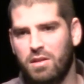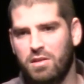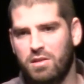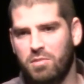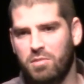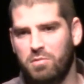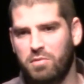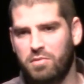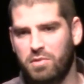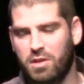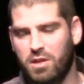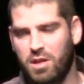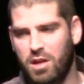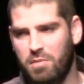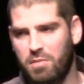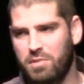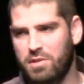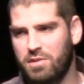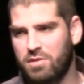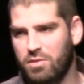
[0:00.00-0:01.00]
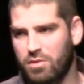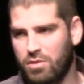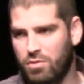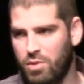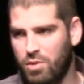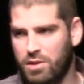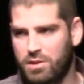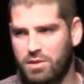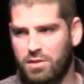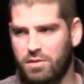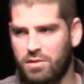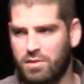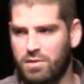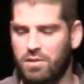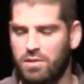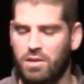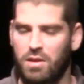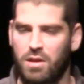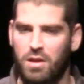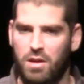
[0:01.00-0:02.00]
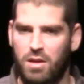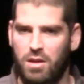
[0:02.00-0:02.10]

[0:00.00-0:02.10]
some of your comments or questions.